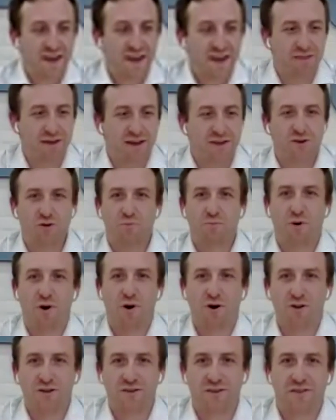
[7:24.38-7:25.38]
thank you, Paul,
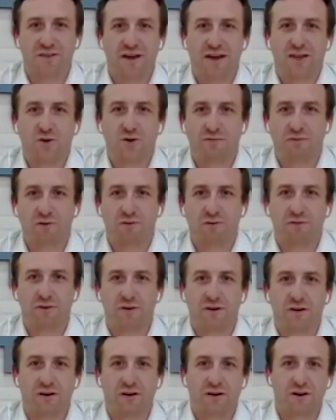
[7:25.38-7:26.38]
and thank you everyone
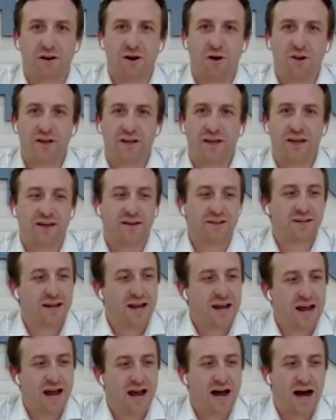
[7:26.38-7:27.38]
for calling in.
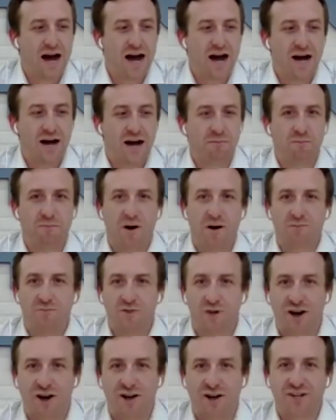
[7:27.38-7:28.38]
I'm
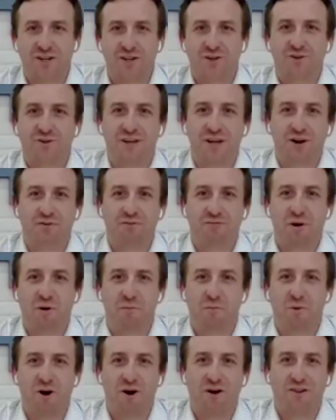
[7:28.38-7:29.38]
talking to you here
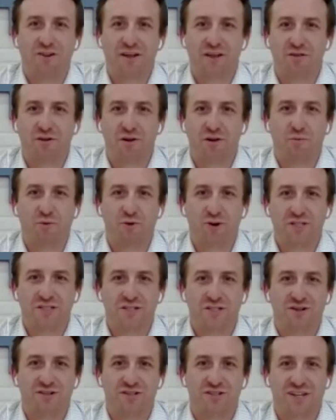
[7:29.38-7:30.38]
from our Lithium
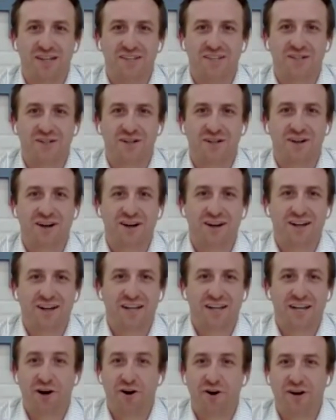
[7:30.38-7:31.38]
Research Center
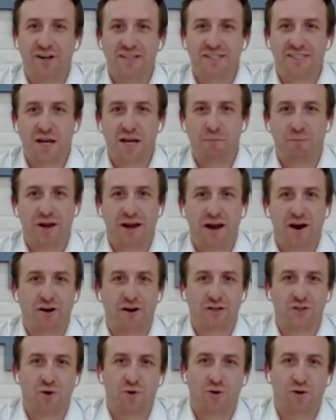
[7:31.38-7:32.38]
here in Tempe,
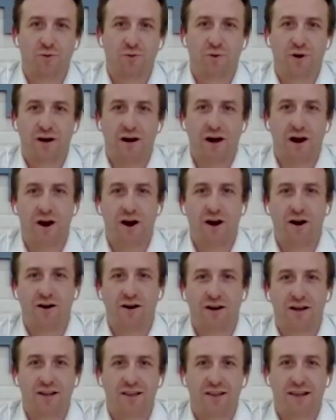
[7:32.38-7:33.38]
Arizona, where our
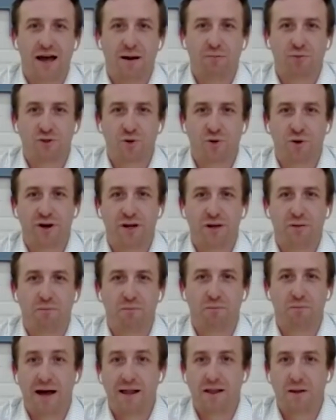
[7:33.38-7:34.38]
laboratory and
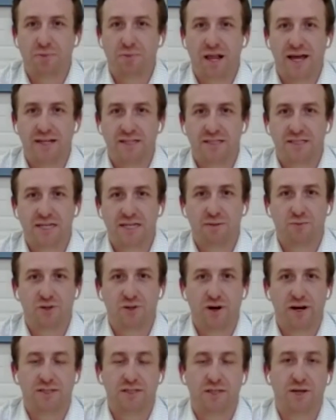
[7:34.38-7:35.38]
pilot plant teams are
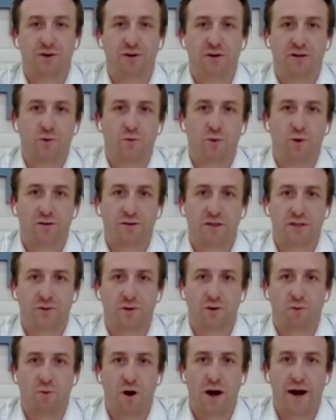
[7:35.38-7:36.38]
executing the work that's
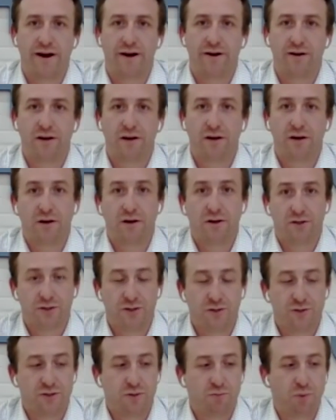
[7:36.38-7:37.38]
required
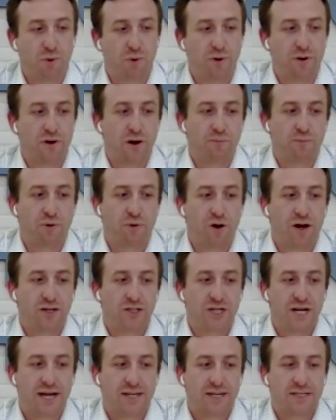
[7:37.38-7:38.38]
to support our
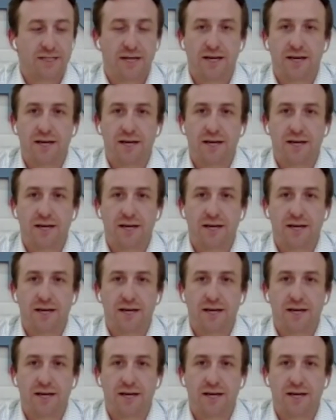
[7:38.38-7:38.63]
project.